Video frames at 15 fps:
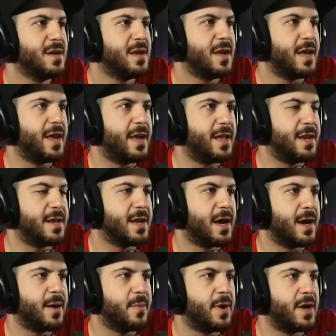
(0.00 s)
And
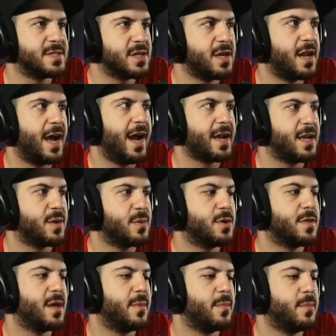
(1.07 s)
I started hacking with
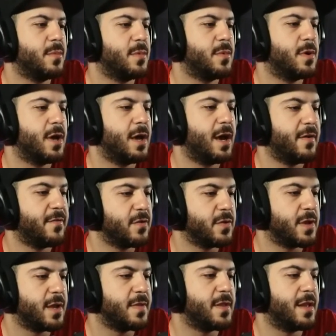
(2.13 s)
them
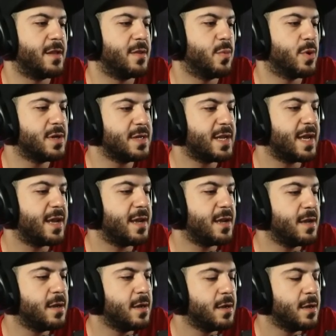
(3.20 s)
heavily. And then one
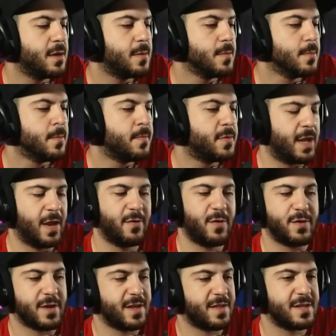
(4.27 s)
day, I'll never
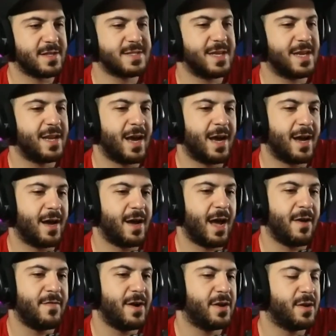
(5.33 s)
forget this day.
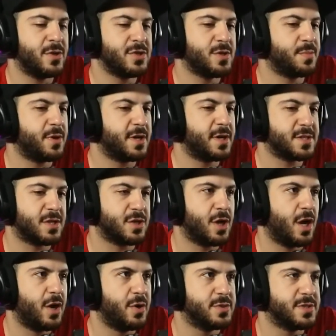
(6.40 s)
I found a bunch of bugs on
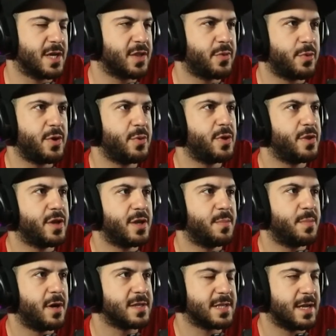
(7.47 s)
Yahoo. It was like three really good
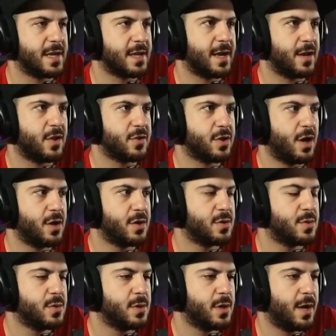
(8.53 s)
bugs that I got on Yahoo.
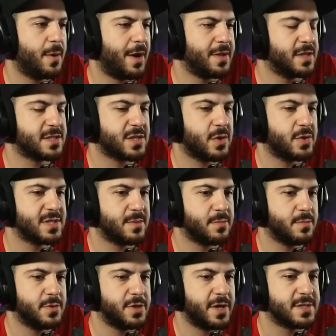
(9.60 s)
I disclosed them
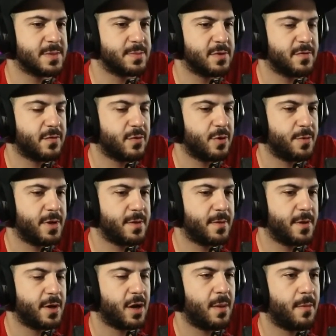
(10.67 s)
years before, but they're
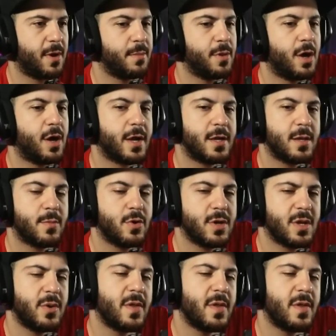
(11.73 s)
not on my blog anymore. They were